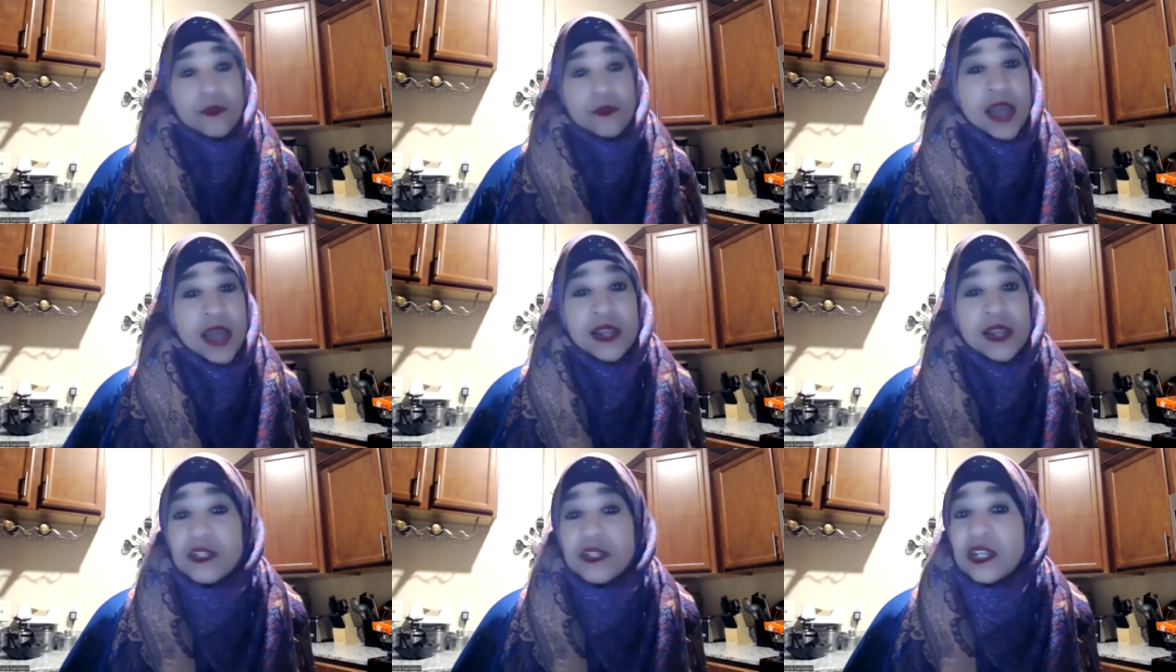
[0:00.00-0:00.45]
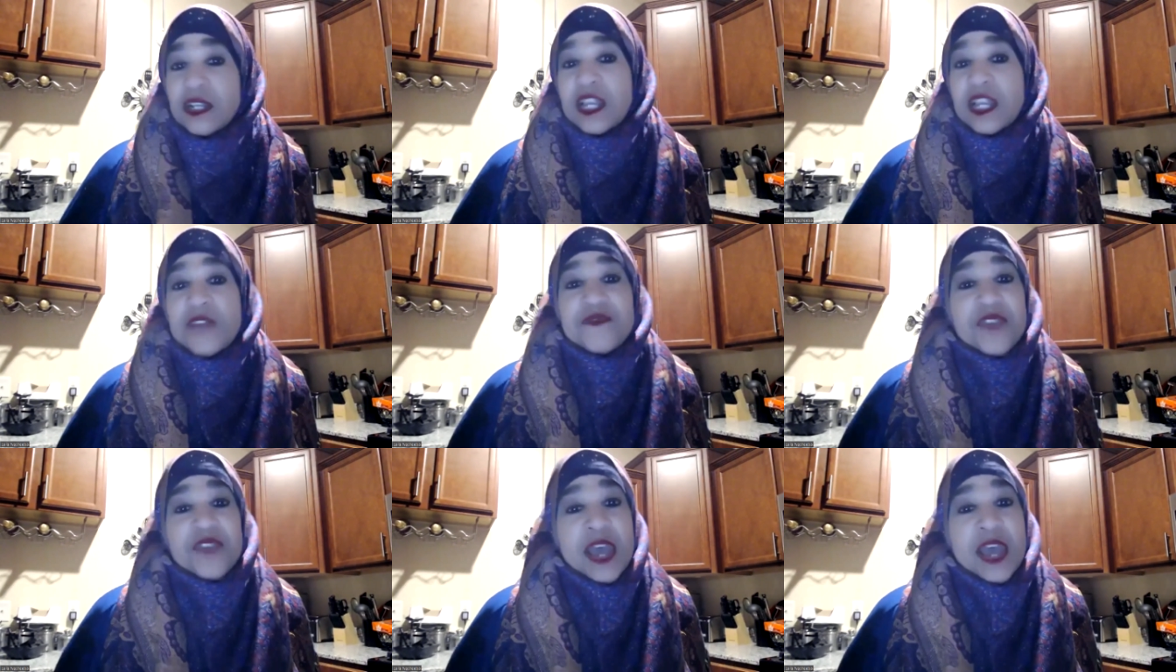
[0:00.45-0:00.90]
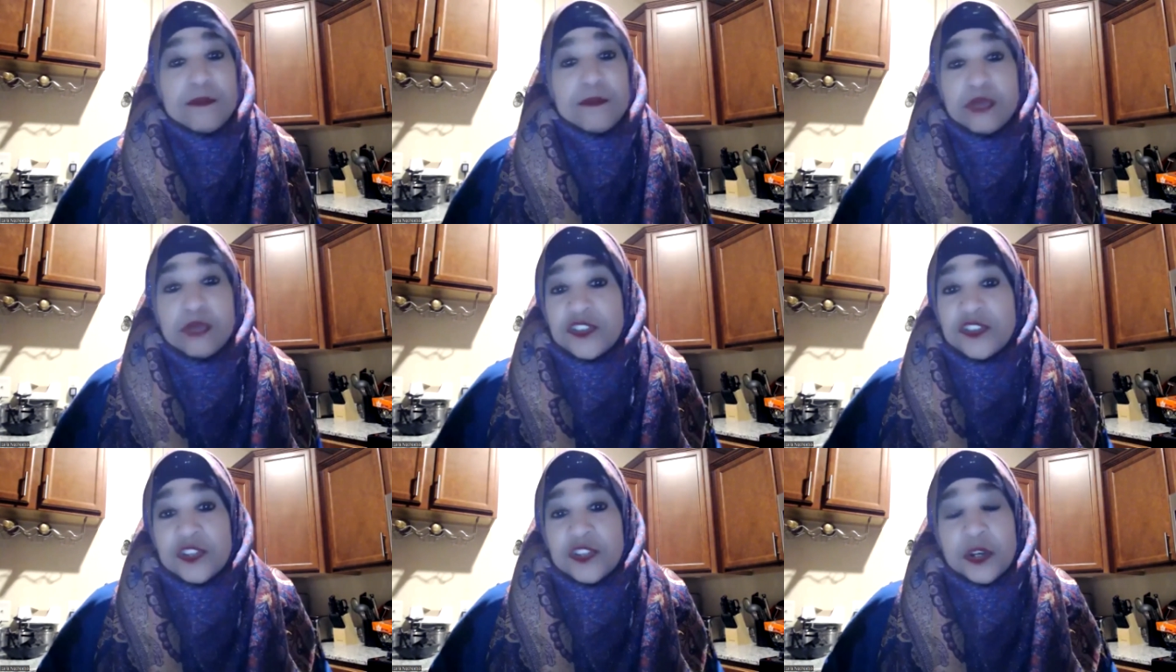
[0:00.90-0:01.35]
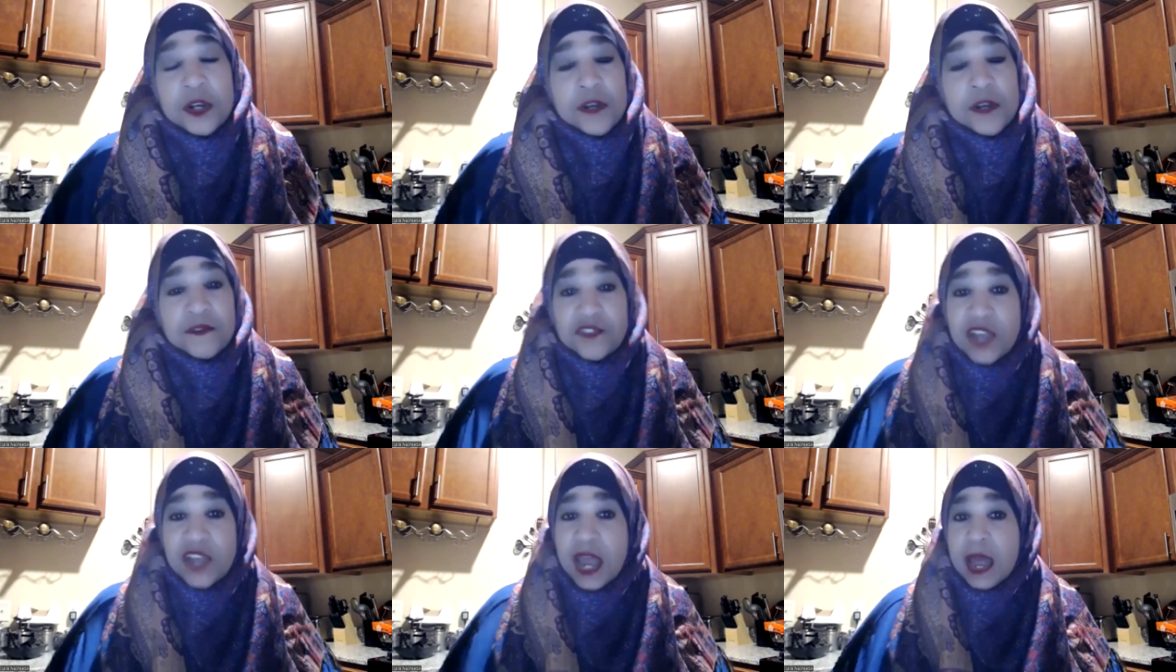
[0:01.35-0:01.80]
Right underneath that
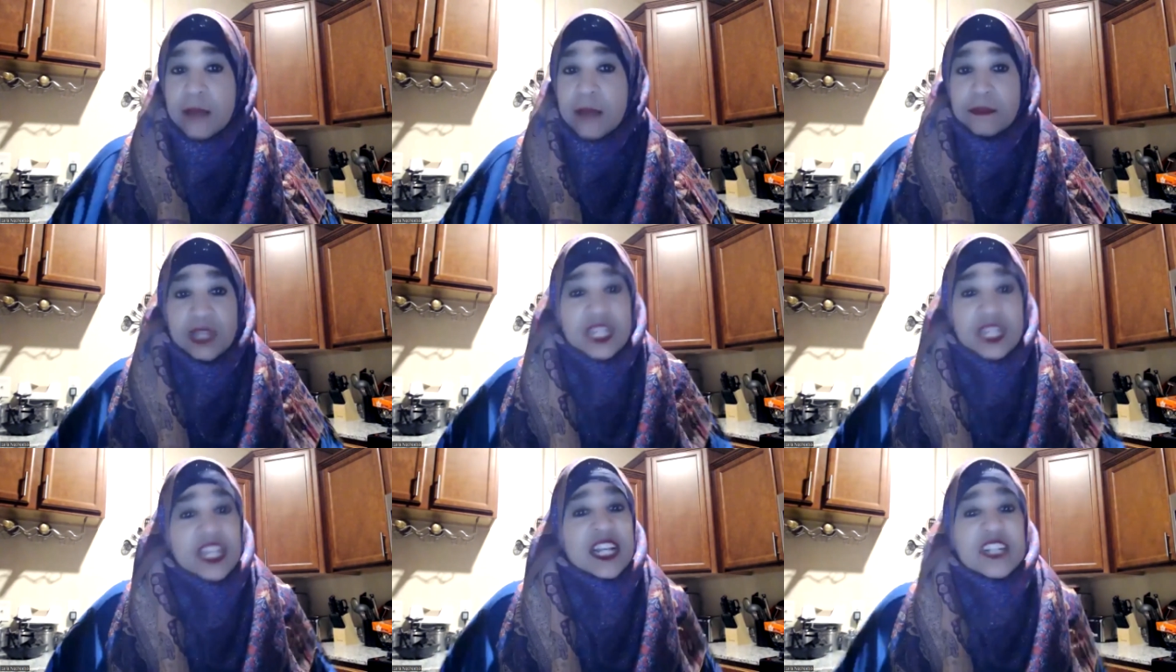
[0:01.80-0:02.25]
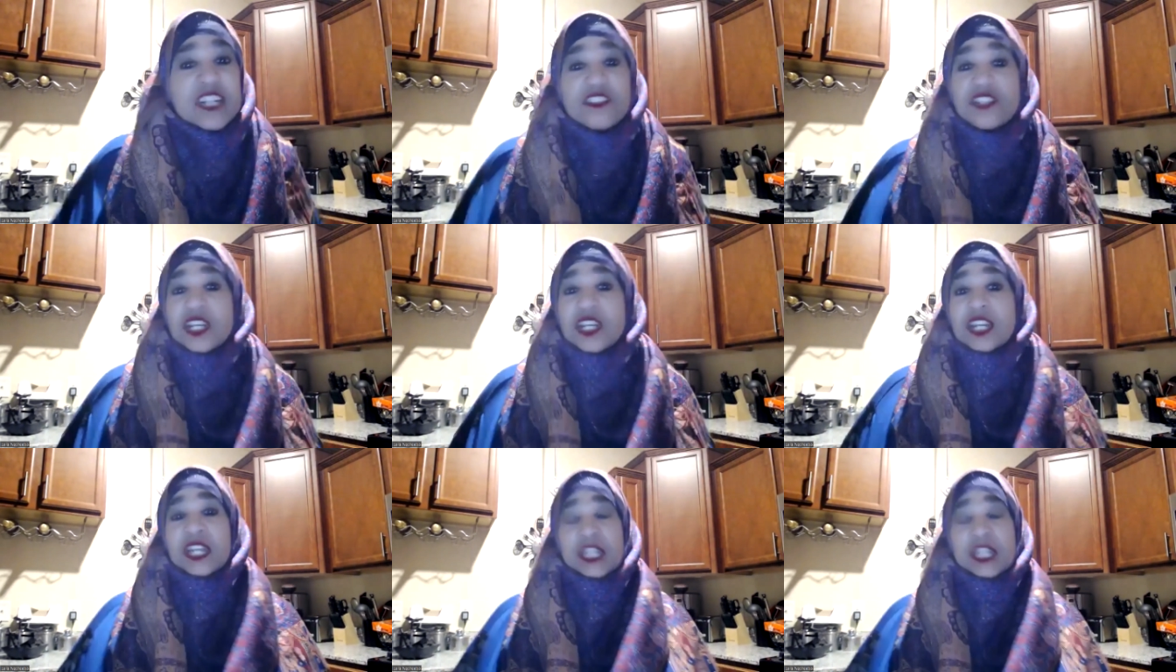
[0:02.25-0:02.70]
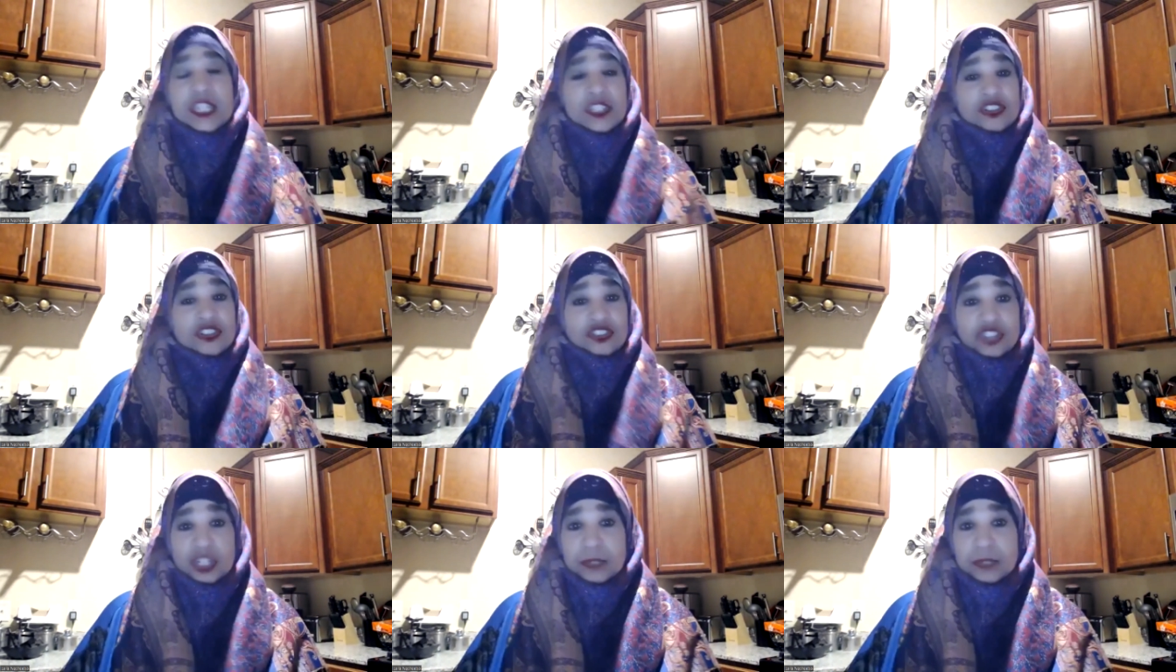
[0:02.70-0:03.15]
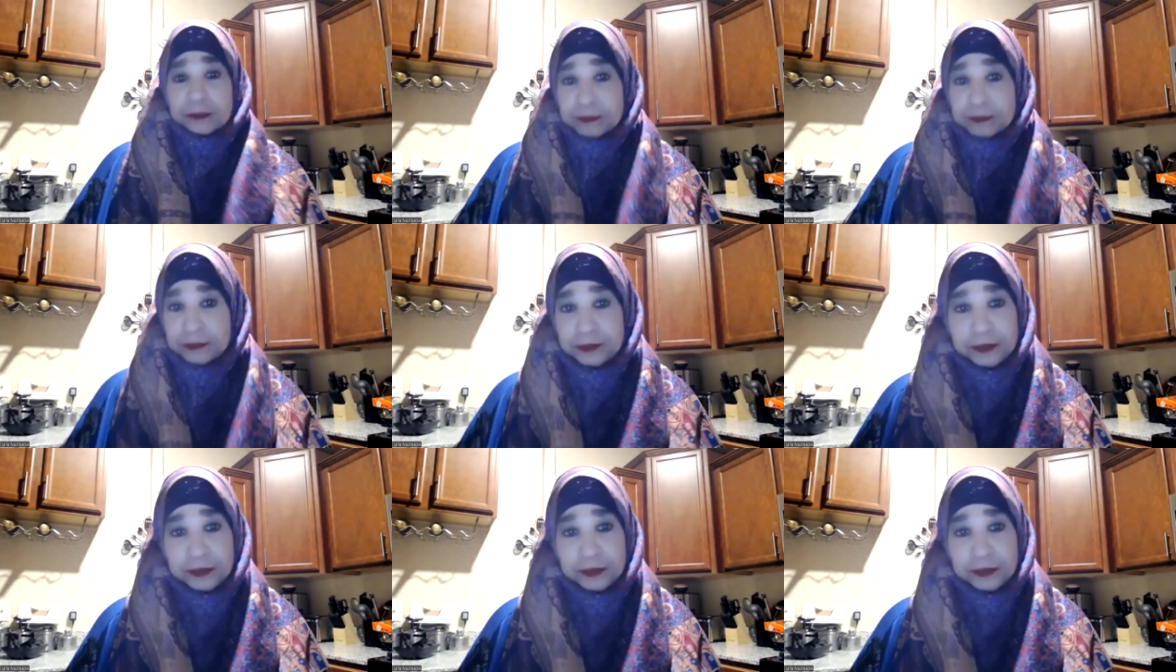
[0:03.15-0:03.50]
preserved tablet is the kinship.